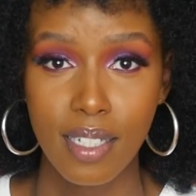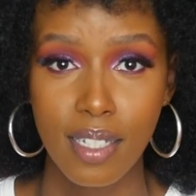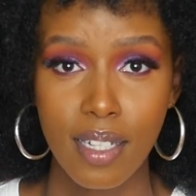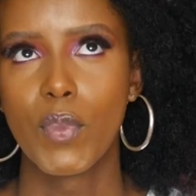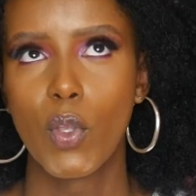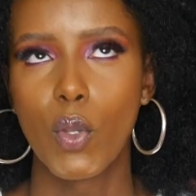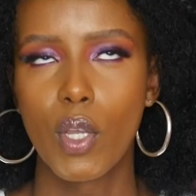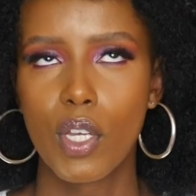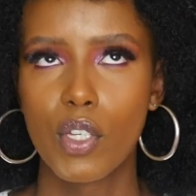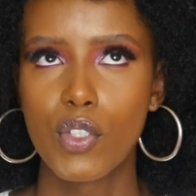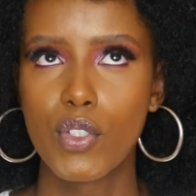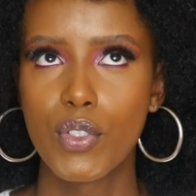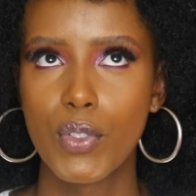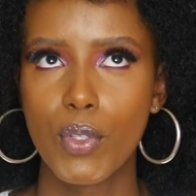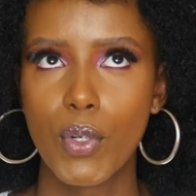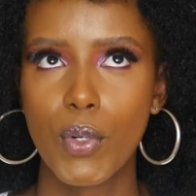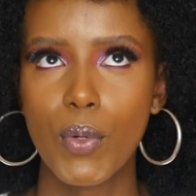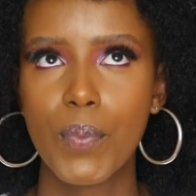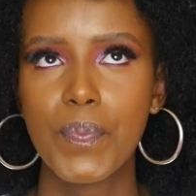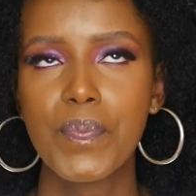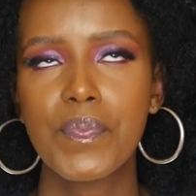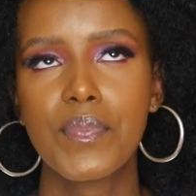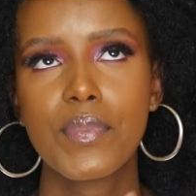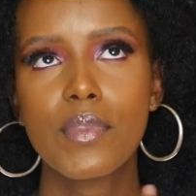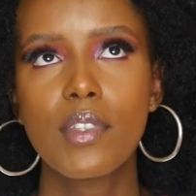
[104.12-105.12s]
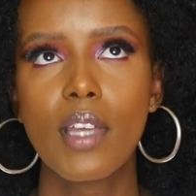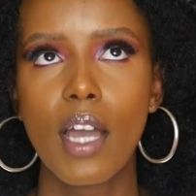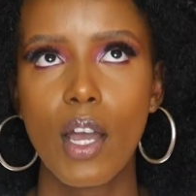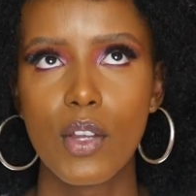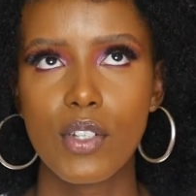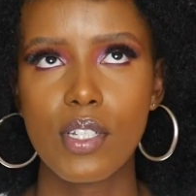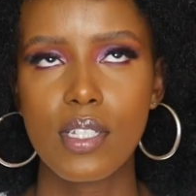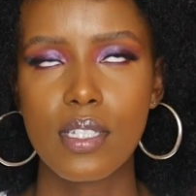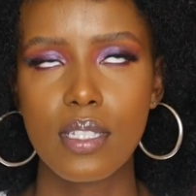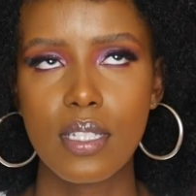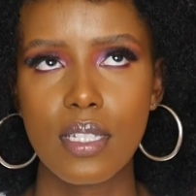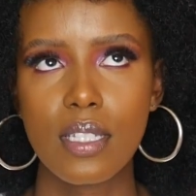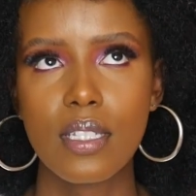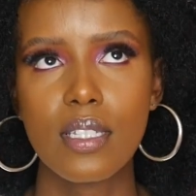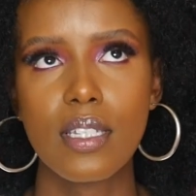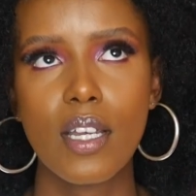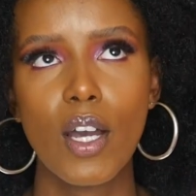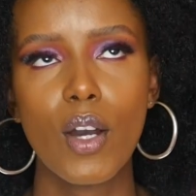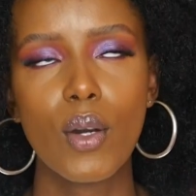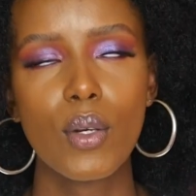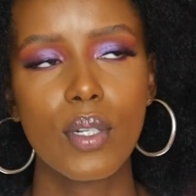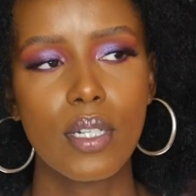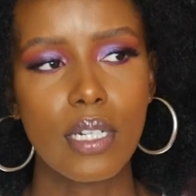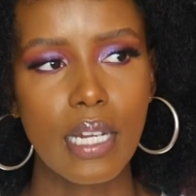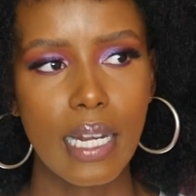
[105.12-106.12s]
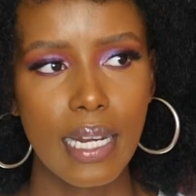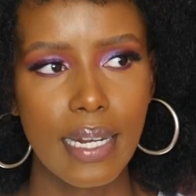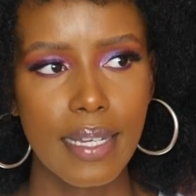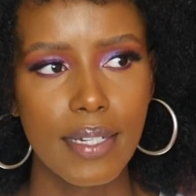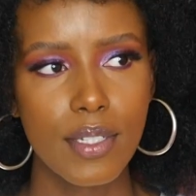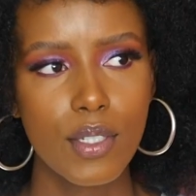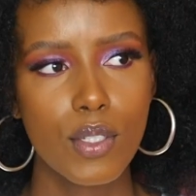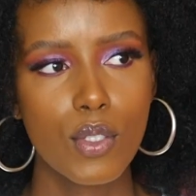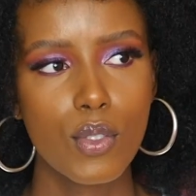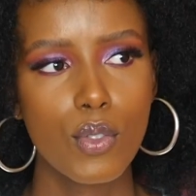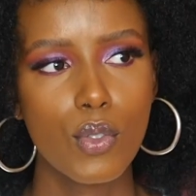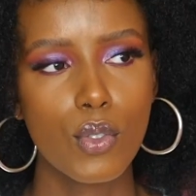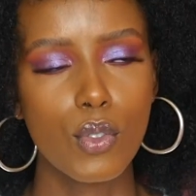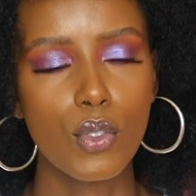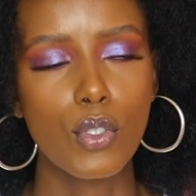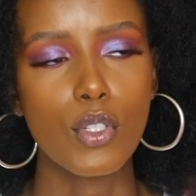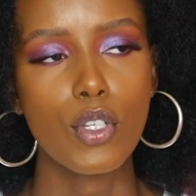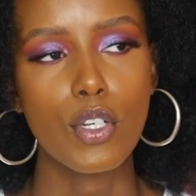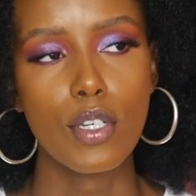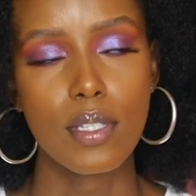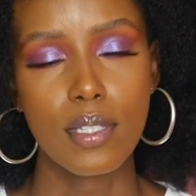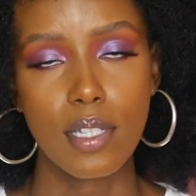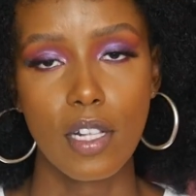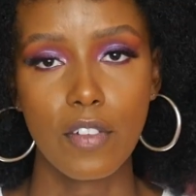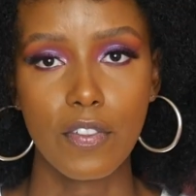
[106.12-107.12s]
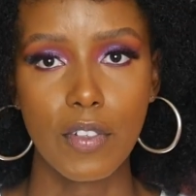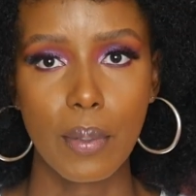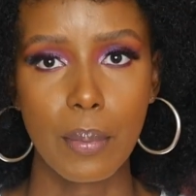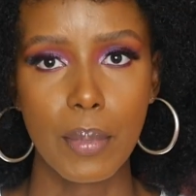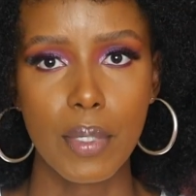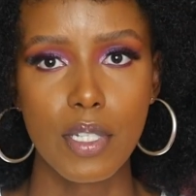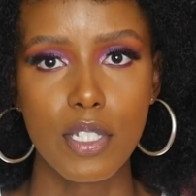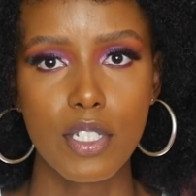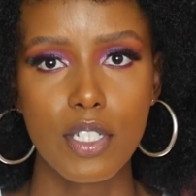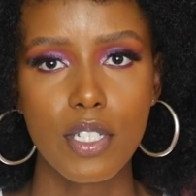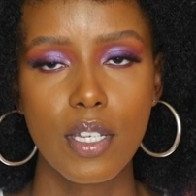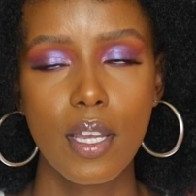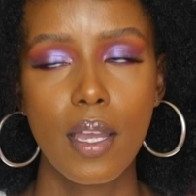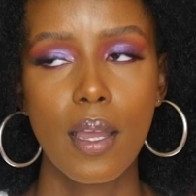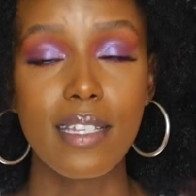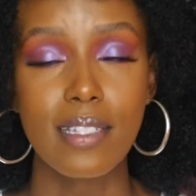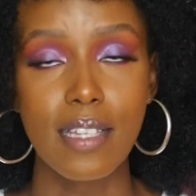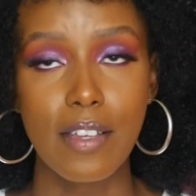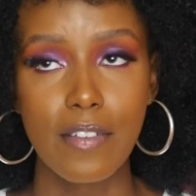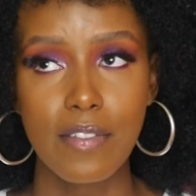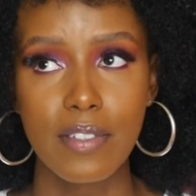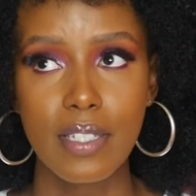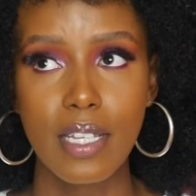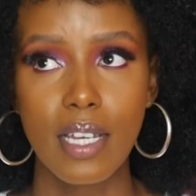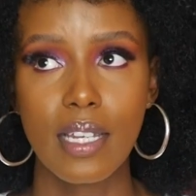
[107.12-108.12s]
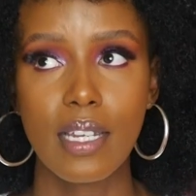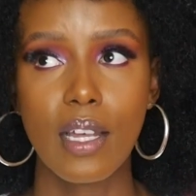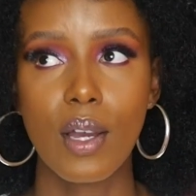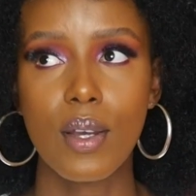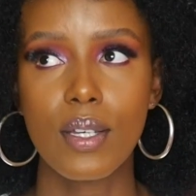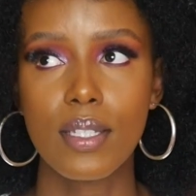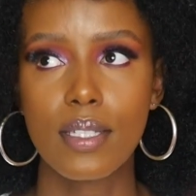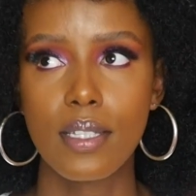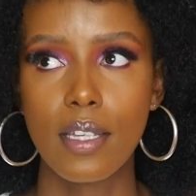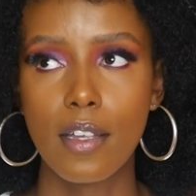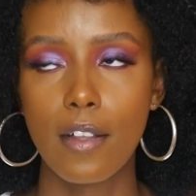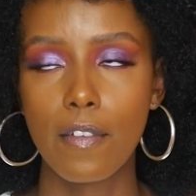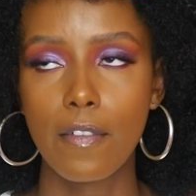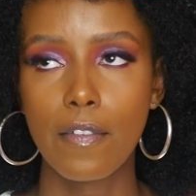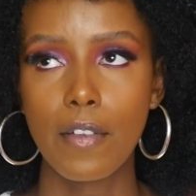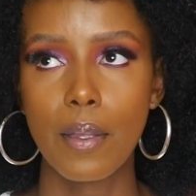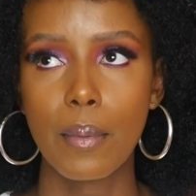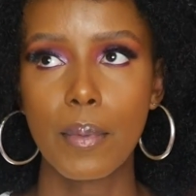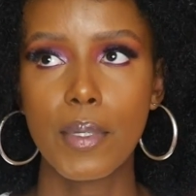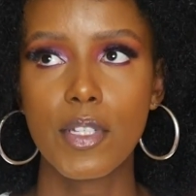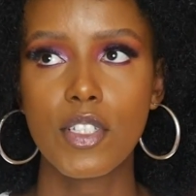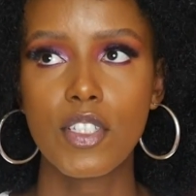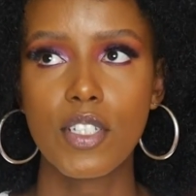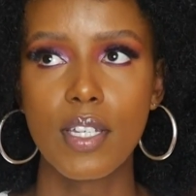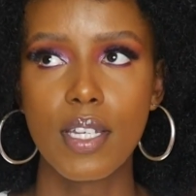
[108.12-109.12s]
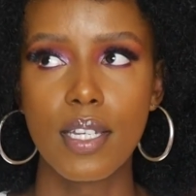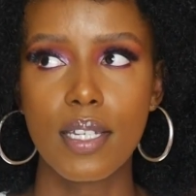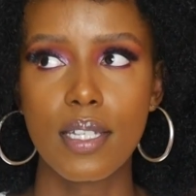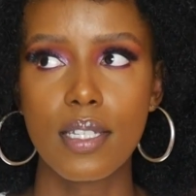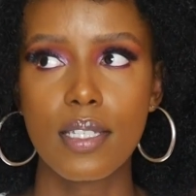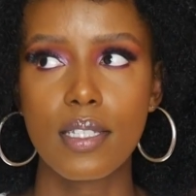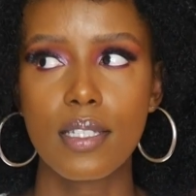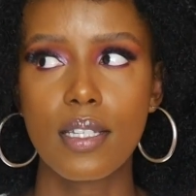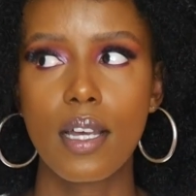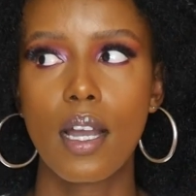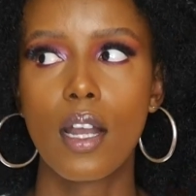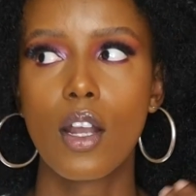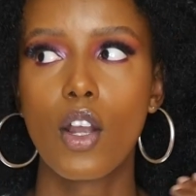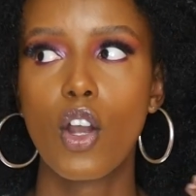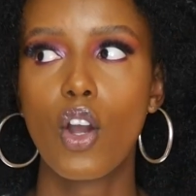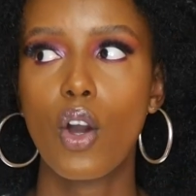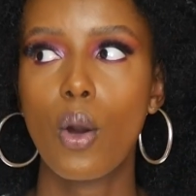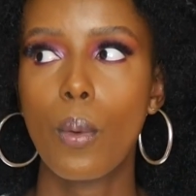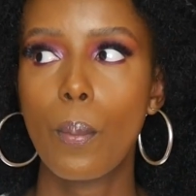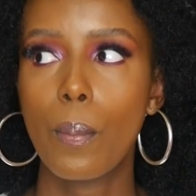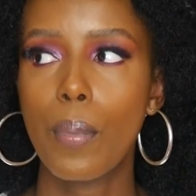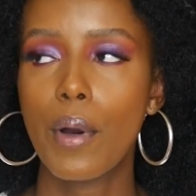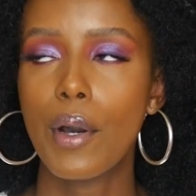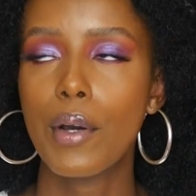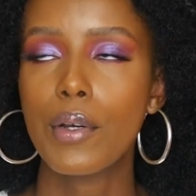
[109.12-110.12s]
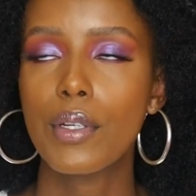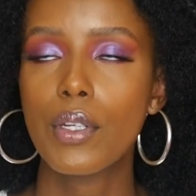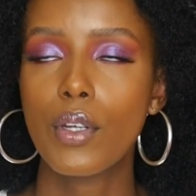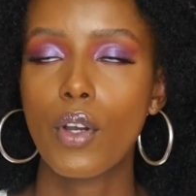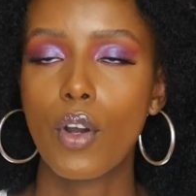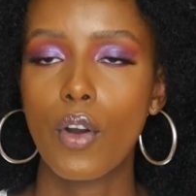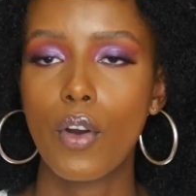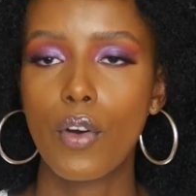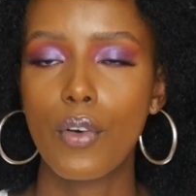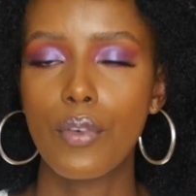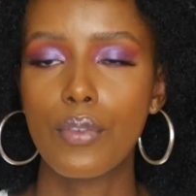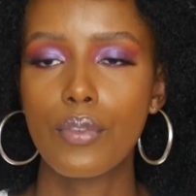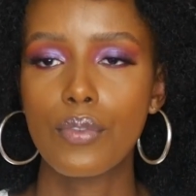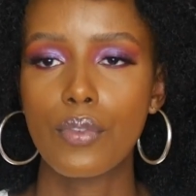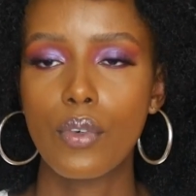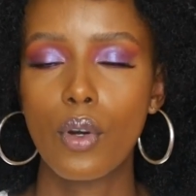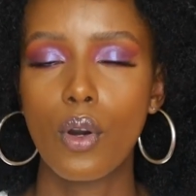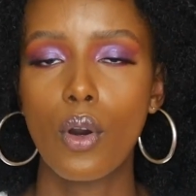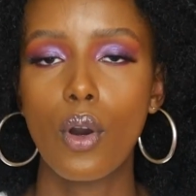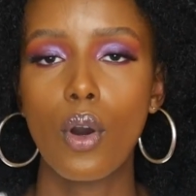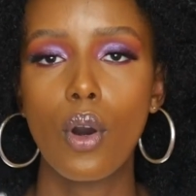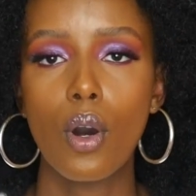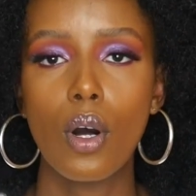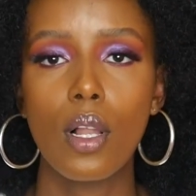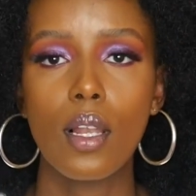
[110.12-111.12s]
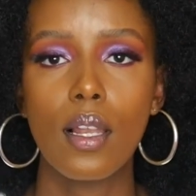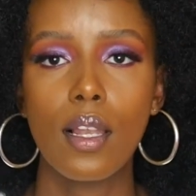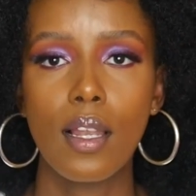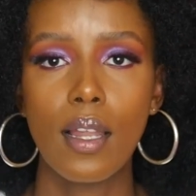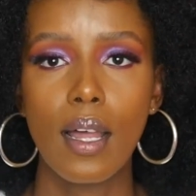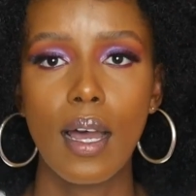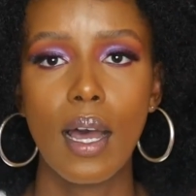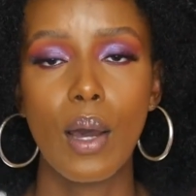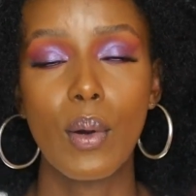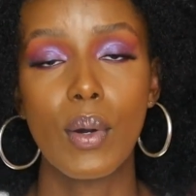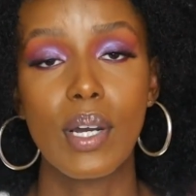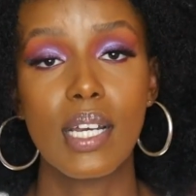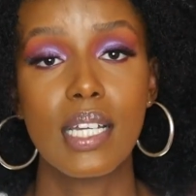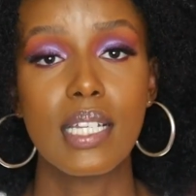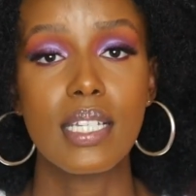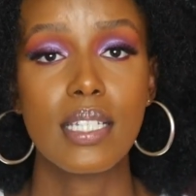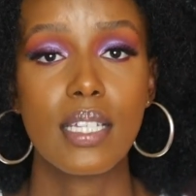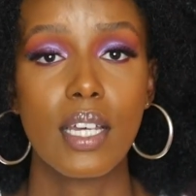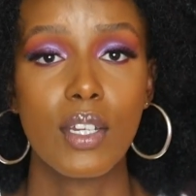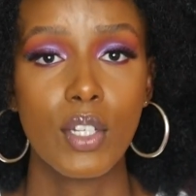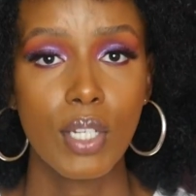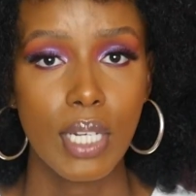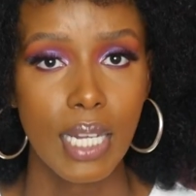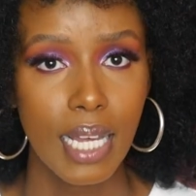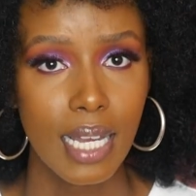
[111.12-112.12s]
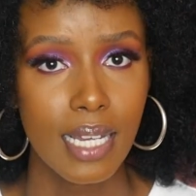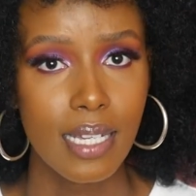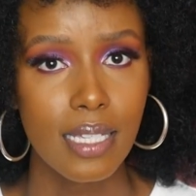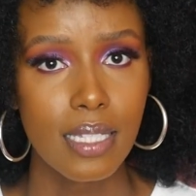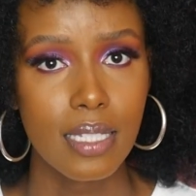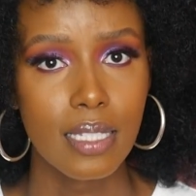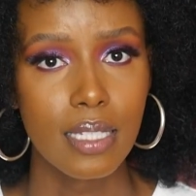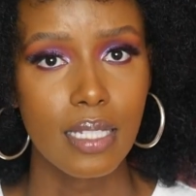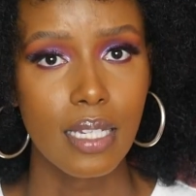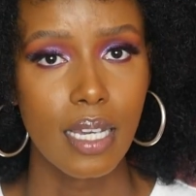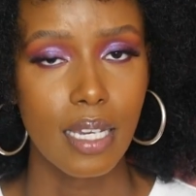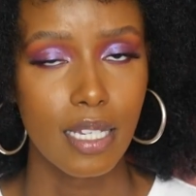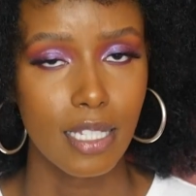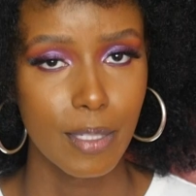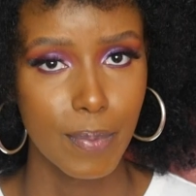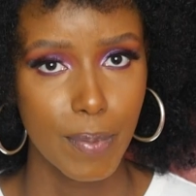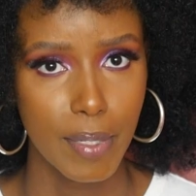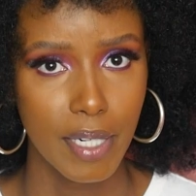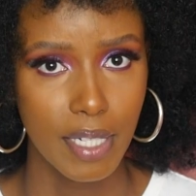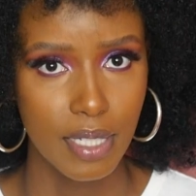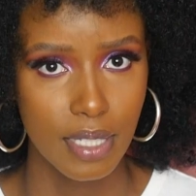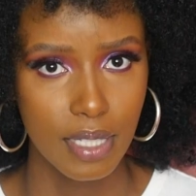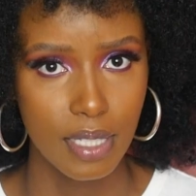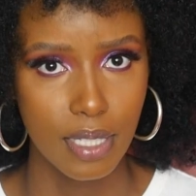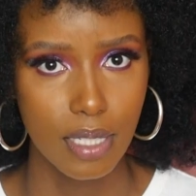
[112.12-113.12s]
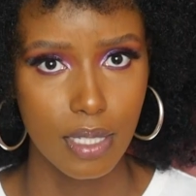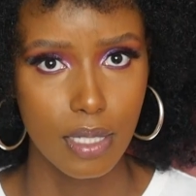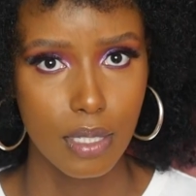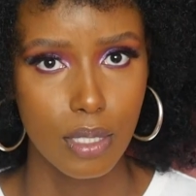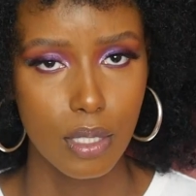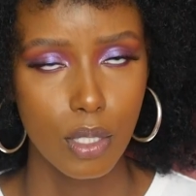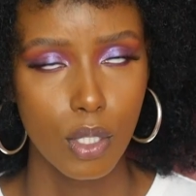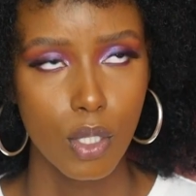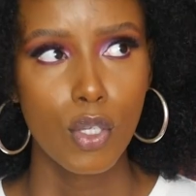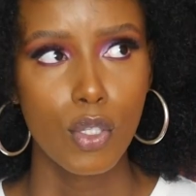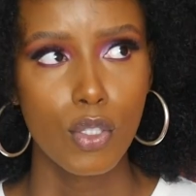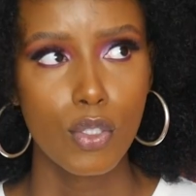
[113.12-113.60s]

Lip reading: Okay, so how does this now relate to your self-image? As I've said, our self-image is a compound of all our internalized experiences.